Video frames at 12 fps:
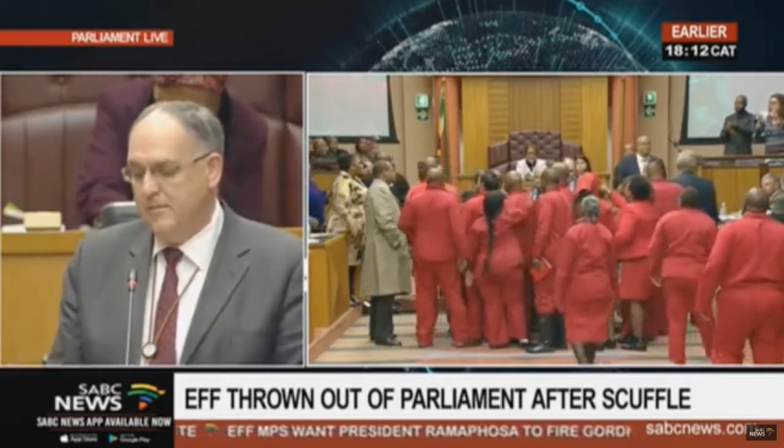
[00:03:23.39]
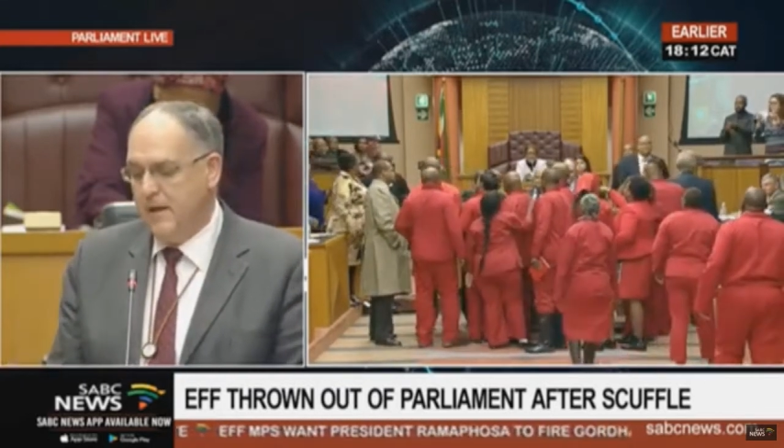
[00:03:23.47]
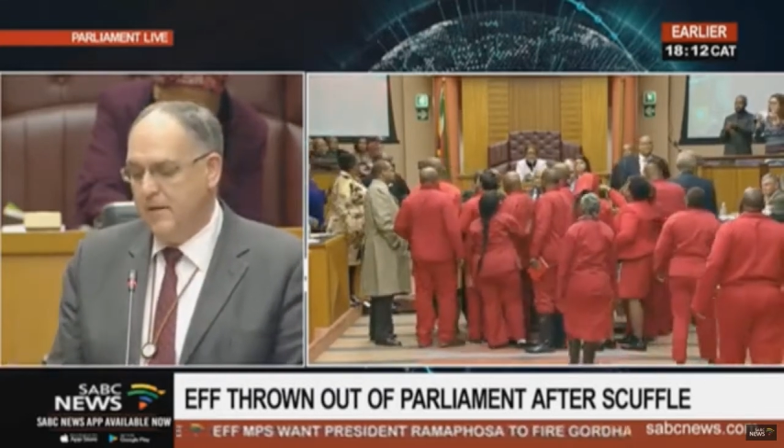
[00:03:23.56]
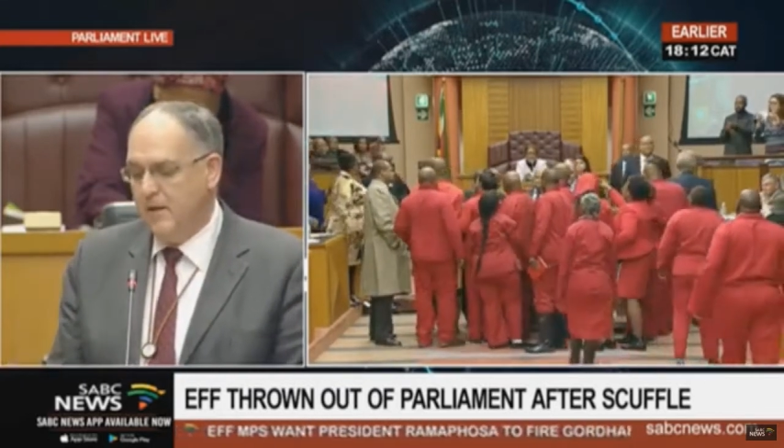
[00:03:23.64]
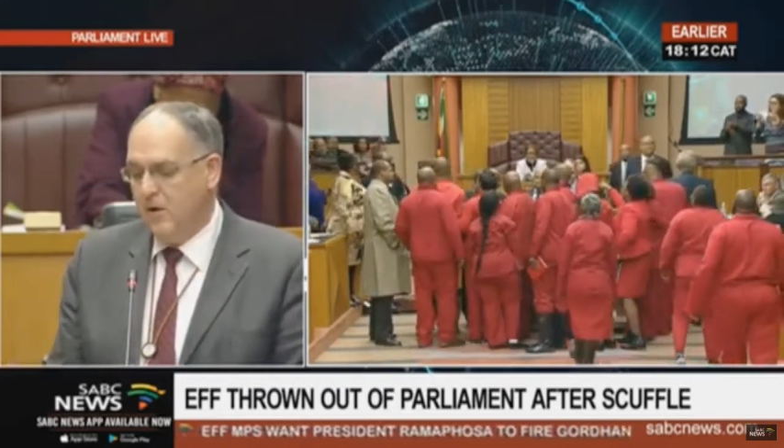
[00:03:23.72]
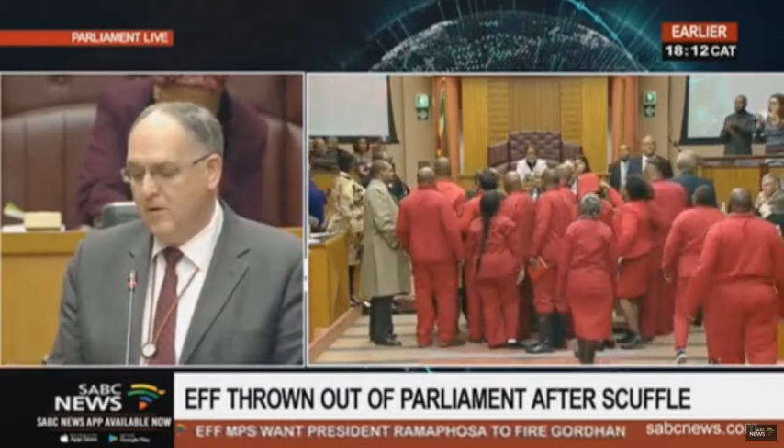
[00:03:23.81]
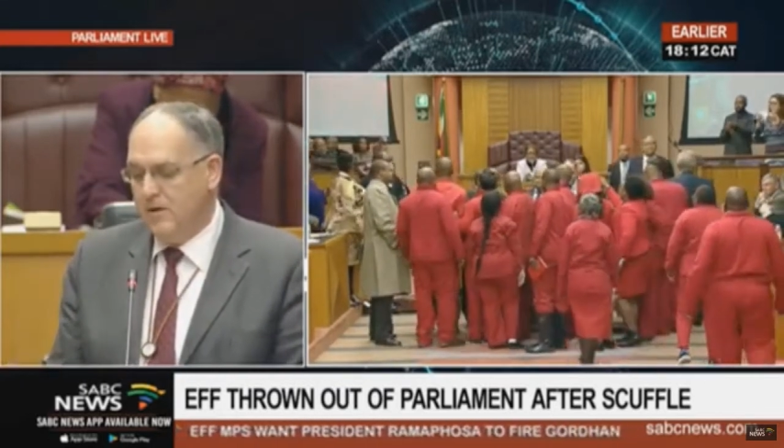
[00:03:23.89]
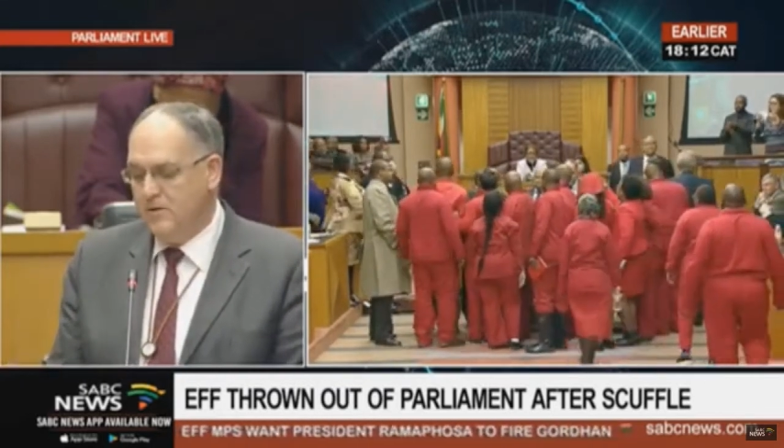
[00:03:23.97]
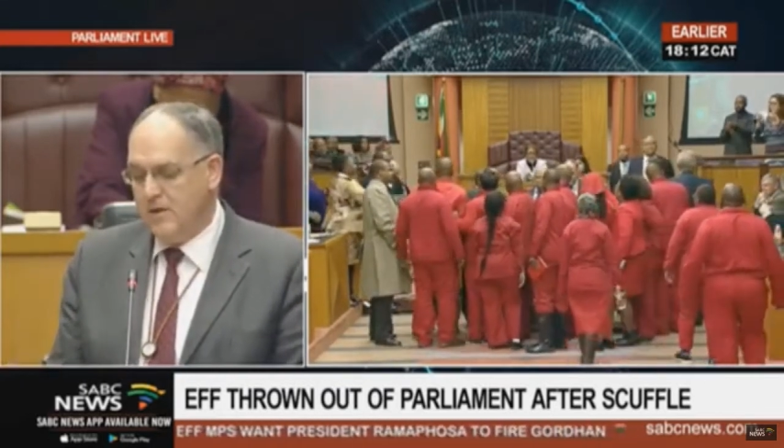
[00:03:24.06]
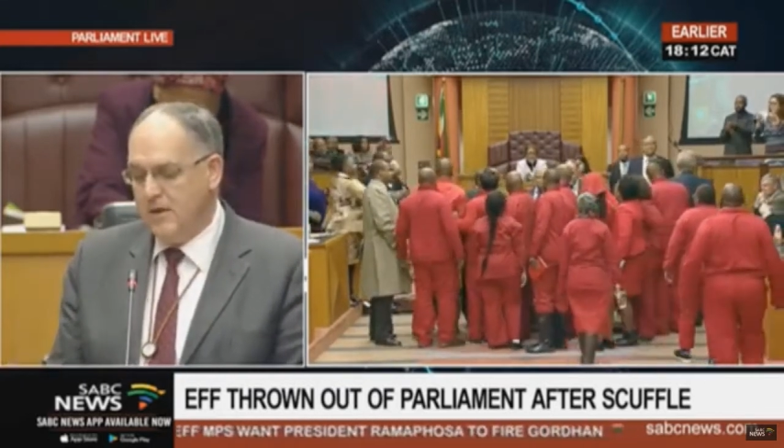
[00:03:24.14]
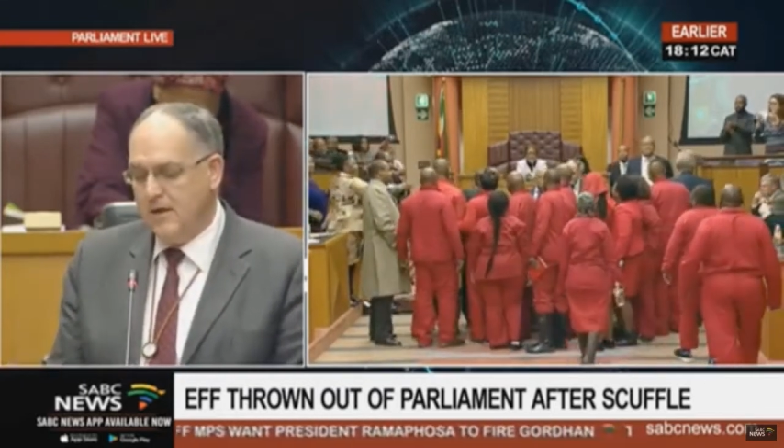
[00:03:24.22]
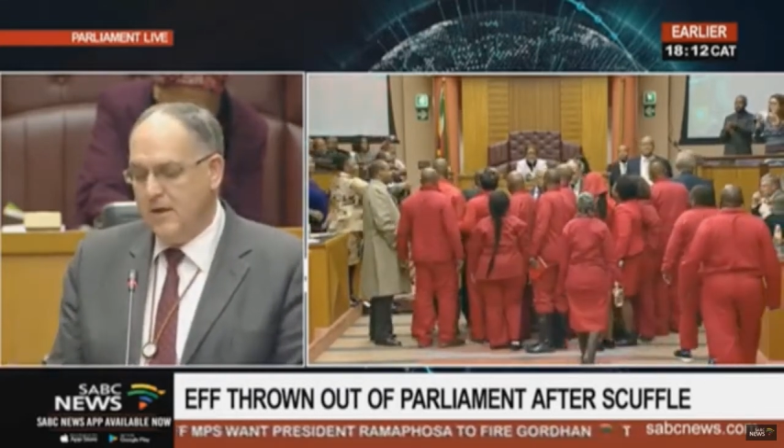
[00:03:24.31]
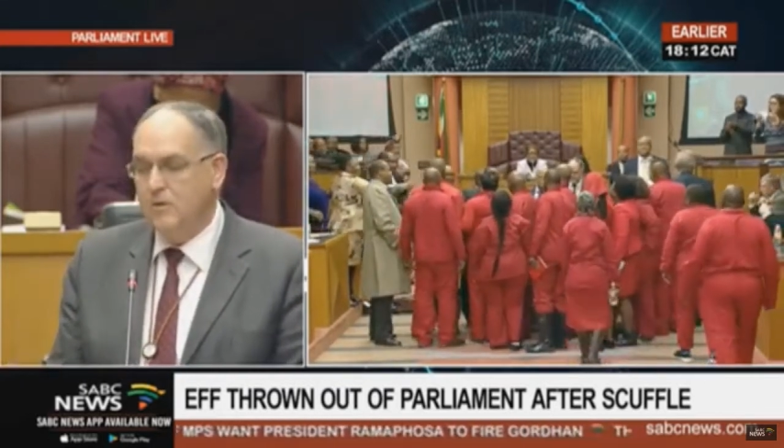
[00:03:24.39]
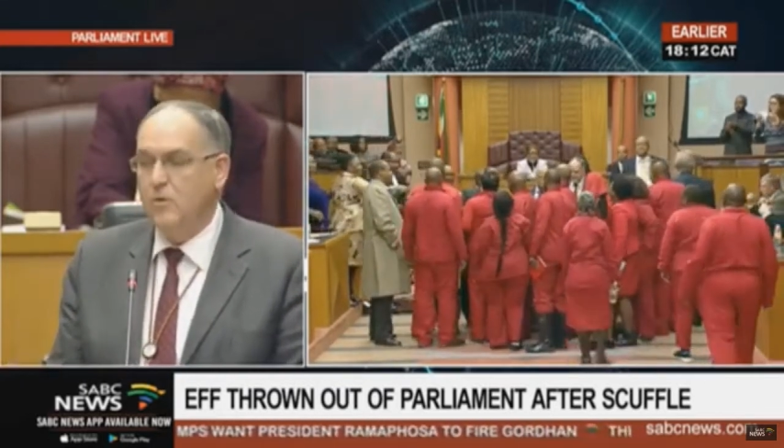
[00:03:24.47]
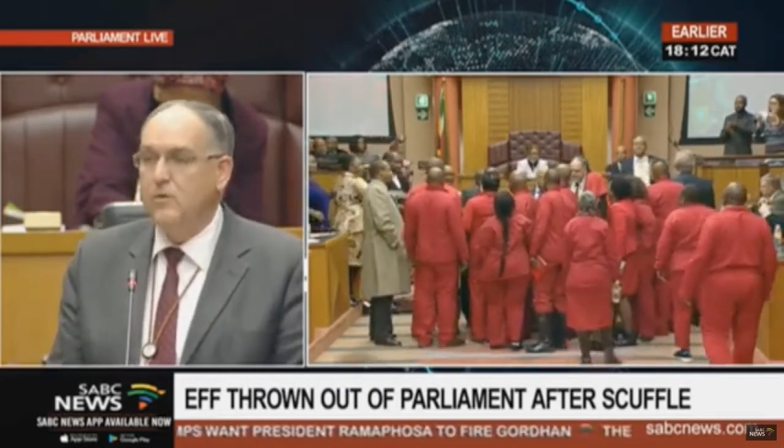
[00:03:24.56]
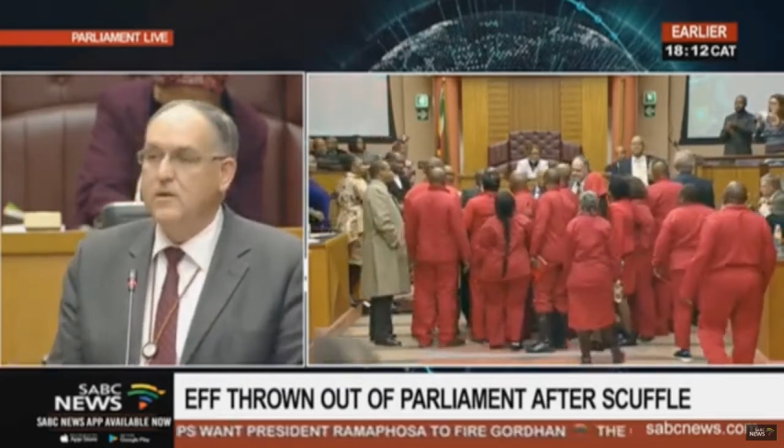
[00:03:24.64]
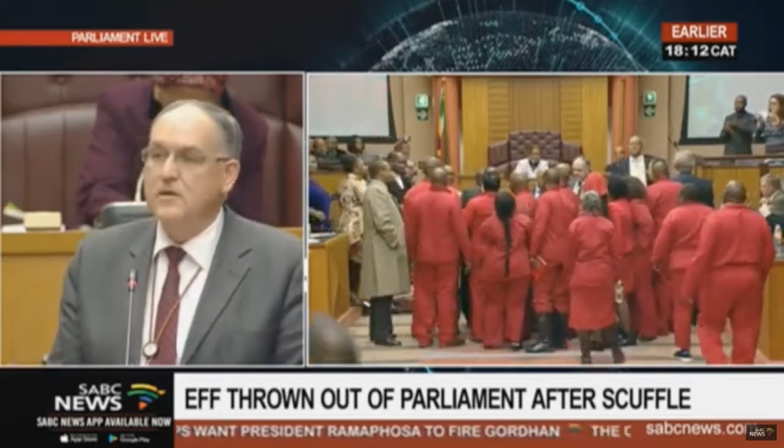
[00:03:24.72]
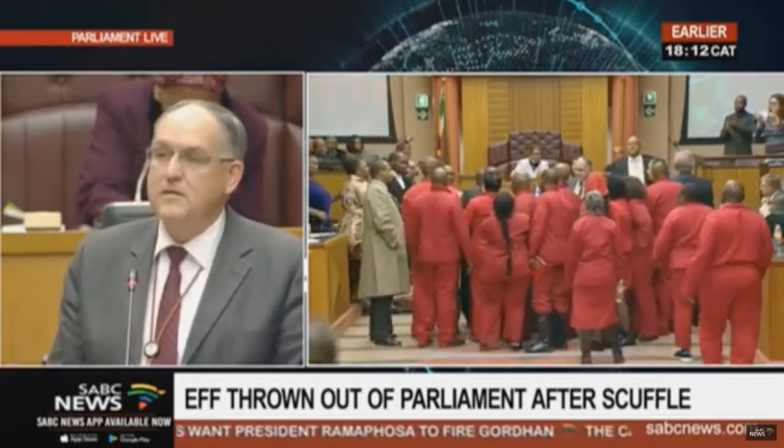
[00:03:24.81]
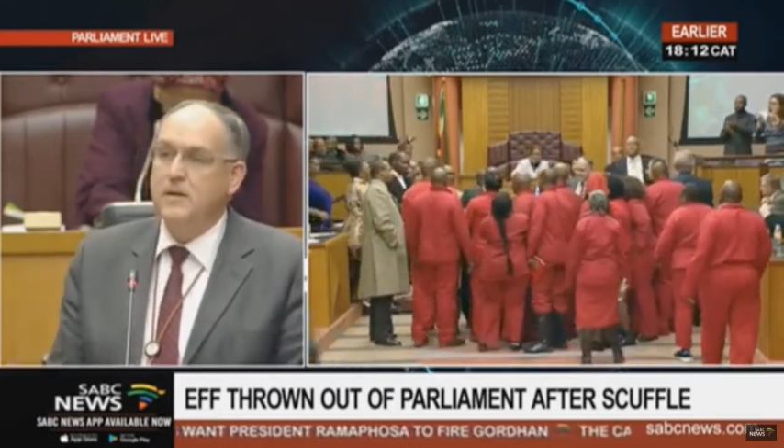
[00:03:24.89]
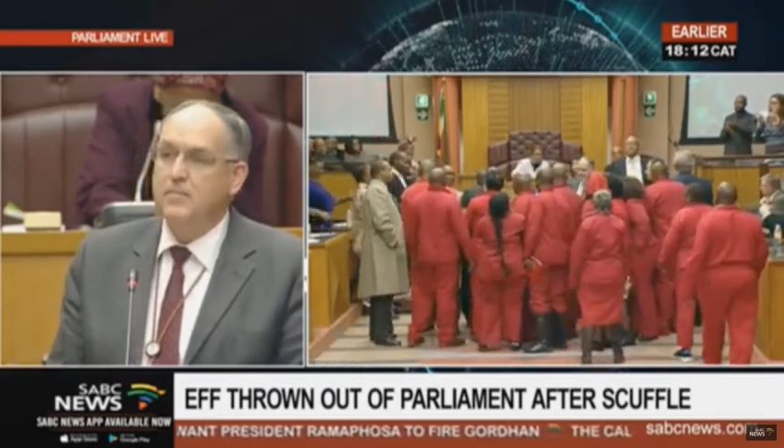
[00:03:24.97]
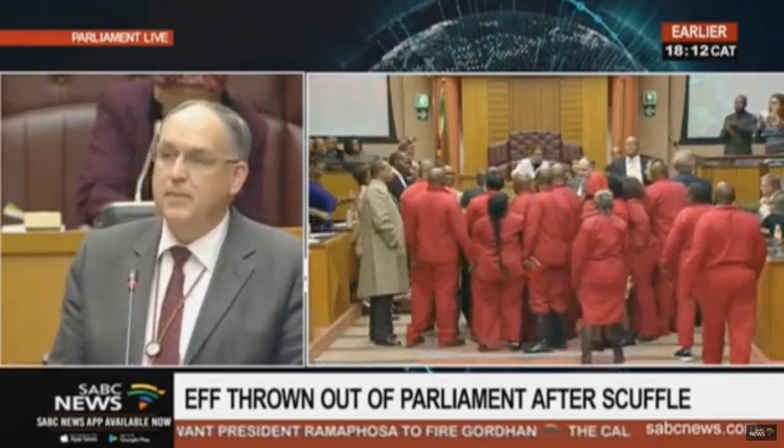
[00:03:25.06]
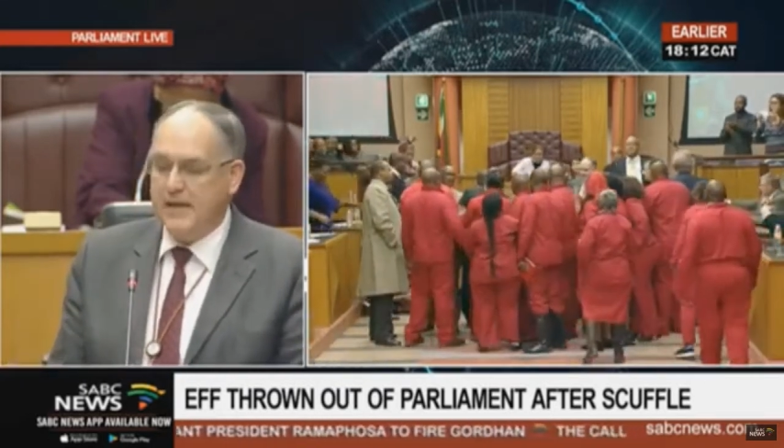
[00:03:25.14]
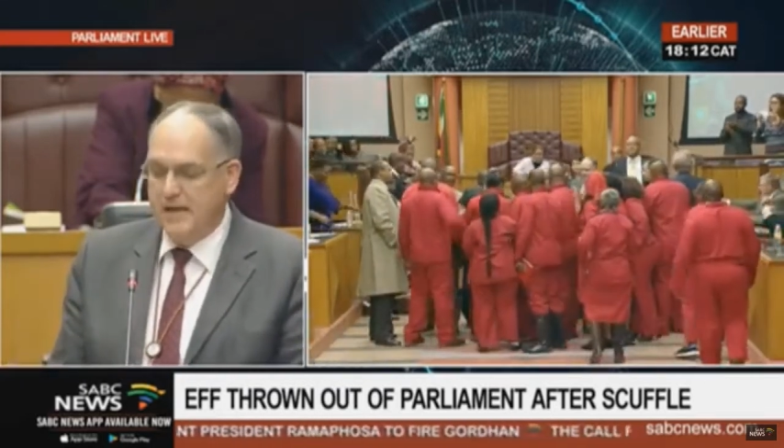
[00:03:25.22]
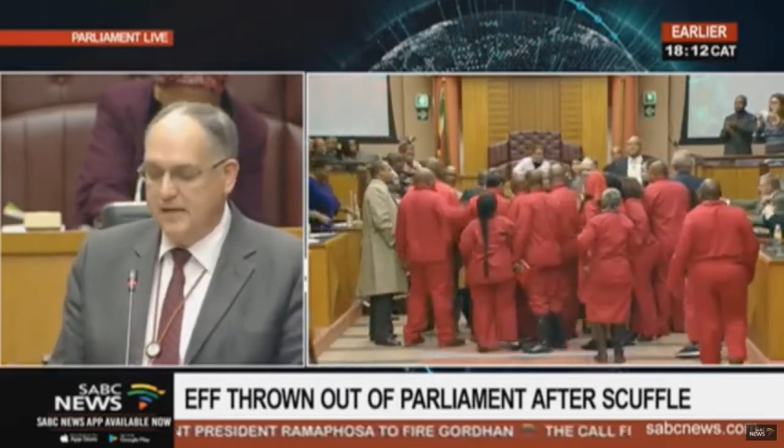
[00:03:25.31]
and the holding to account all those
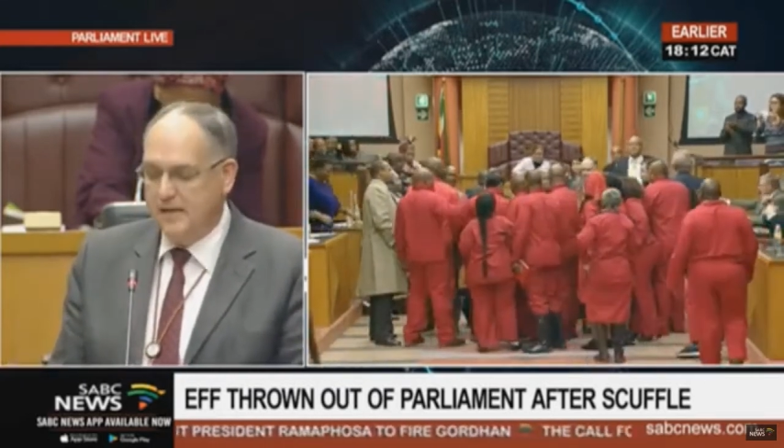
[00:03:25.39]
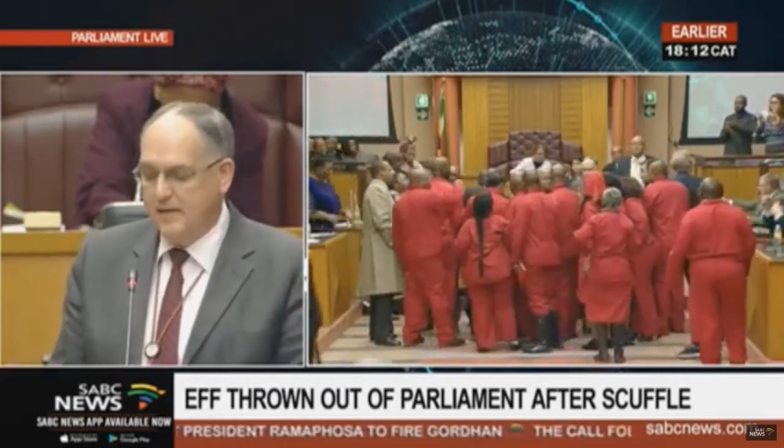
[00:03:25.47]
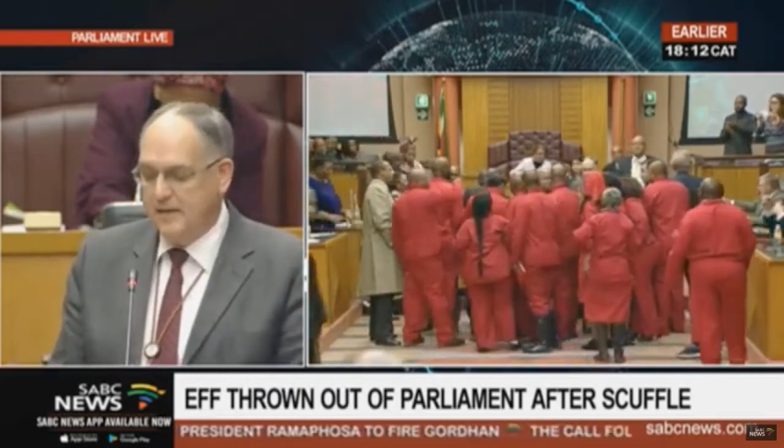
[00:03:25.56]
implicated